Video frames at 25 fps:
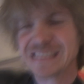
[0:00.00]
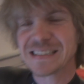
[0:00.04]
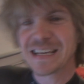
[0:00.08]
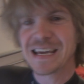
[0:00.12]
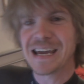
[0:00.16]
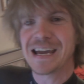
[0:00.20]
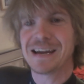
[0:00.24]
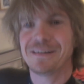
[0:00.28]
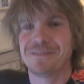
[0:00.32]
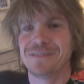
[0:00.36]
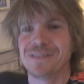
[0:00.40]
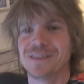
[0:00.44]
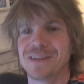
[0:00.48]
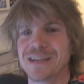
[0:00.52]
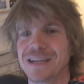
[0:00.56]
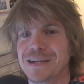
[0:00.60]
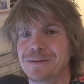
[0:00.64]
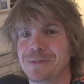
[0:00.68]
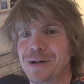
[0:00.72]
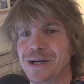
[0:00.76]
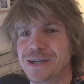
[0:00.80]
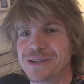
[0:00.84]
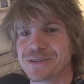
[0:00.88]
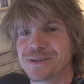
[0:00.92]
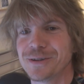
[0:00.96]
Definitely
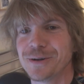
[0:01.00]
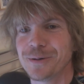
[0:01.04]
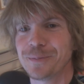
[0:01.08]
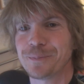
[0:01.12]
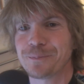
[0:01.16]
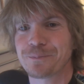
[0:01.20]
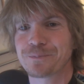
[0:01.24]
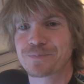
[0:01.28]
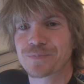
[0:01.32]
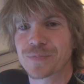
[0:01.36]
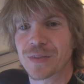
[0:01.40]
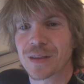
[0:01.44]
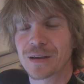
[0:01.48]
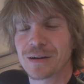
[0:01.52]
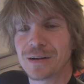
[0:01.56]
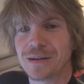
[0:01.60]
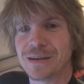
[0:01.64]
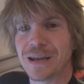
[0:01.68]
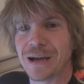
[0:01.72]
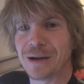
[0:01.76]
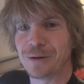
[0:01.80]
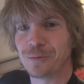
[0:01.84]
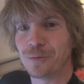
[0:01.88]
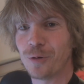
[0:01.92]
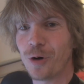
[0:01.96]
in a wetsuit.
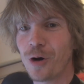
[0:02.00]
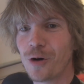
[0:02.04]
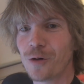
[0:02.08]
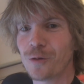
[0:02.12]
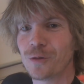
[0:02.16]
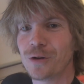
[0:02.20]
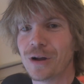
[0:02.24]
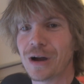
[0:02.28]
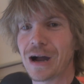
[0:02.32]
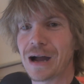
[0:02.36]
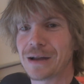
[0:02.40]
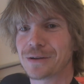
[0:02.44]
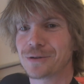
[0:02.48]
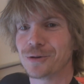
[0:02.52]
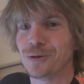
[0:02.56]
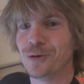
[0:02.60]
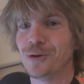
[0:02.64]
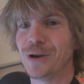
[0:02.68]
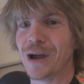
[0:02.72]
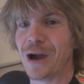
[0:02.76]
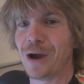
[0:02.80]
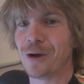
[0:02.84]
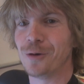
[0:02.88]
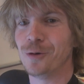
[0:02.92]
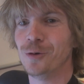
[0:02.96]
Now what I
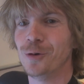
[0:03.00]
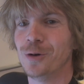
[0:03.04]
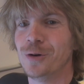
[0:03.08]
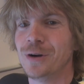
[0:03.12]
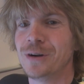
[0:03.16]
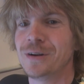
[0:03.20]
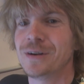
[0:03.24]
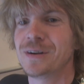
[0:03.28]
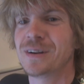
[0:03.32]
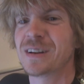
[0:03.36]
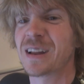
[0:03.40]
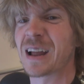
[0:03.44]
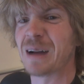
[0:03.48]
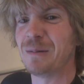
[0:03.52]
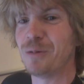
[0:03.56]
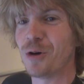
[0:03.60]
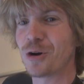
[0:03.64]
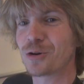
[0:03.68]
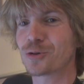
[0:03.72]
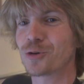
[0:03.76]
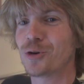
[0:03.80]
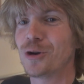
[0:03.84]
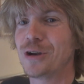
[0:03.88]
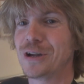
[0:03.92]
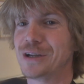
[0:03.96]
do now, I'm
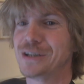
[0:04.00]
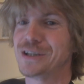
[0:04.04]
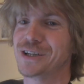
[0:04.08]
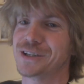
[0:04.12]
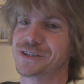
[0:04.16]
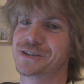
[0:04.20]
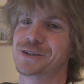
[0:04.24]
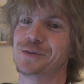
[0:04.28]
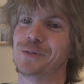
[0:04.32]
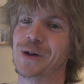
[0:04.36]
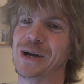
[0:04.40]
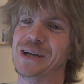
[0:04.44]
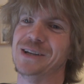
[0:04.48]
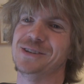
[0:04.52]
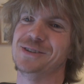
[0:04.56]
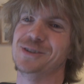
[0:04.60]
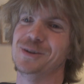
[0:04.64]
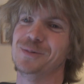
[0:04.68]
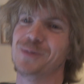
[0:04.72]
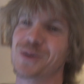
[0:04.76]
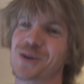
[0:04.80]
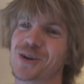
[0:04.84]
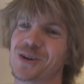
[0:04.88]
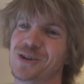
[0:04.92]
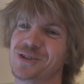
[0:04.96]
not going in just a
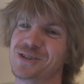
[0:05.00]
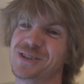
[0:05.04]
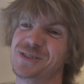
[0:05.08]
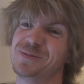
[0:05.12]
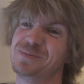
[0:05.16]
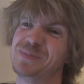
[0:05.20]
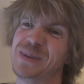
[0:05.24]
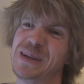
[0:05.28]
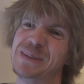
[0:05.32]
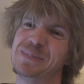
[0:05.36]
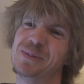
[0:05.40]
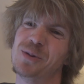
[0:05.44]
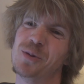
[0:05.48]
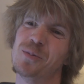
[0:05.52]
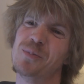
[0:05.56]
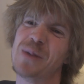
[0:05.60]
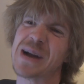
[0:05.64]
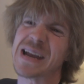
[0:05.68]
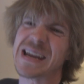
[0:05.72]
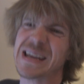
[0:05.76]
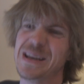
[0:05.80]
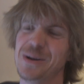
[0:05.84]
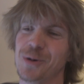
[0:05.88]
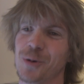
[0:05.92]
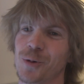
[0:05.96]
wetsuit because people
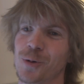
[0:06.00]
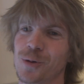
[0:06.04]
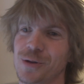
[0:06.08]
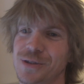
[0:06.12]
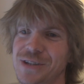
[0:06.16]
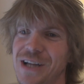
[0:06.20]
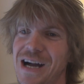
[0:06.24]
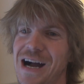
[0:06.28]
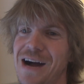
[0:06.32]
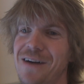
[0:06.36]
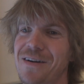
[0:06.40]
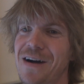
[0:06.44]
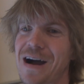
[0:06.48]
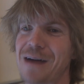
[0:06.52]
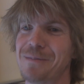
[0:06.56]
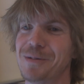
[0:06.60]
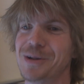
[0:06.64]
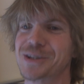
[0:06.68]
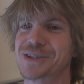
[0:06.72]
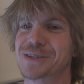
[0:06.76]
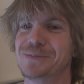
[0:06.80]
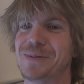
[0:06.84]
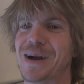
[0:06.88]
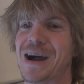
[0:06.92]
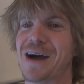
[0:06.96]
might notice. I
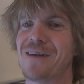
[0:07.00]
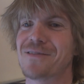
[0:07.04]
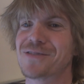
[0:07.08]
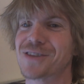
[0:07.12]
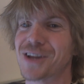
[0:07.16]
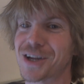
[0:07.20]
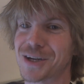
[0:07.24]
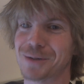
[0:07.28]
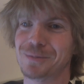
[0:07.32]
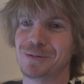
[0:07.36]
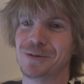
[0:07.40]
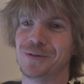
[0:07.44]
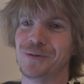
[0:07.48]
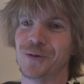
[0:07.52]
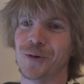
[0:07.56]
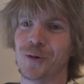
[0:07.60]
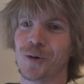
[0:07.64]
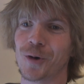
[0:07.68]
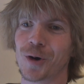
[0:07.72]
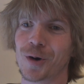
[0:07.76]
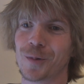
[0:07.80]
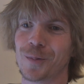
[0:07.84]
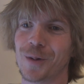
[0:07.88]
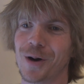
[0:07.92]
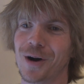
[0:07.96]
must admit I have done it
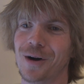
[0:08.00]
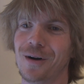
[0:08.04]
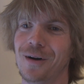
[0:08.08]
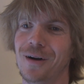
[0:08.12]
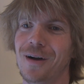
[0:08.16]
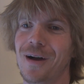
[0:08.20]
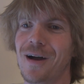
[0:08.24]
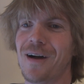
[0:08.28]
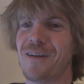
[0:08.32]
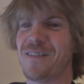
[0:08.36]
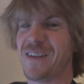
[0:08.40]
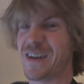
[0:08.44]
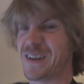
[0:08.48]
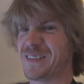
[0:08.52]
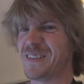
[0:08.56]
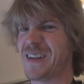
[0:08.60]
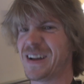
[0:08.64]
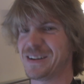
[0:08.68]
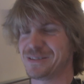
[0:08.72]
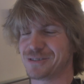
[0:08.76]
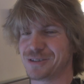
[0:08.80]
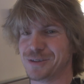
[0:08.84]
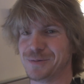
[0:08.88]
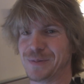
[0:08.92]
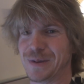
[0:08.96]
before, but
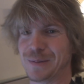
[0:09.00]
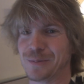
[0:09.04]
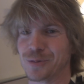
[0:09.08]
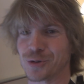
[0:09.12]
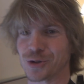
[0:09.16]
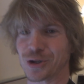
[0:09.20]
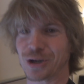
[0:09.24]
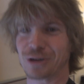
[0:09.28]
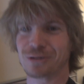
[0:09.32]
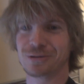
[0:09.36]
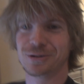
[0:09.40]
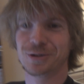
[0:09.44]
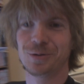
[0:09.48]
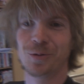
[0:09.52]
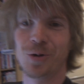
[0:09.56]
that's a bit more down.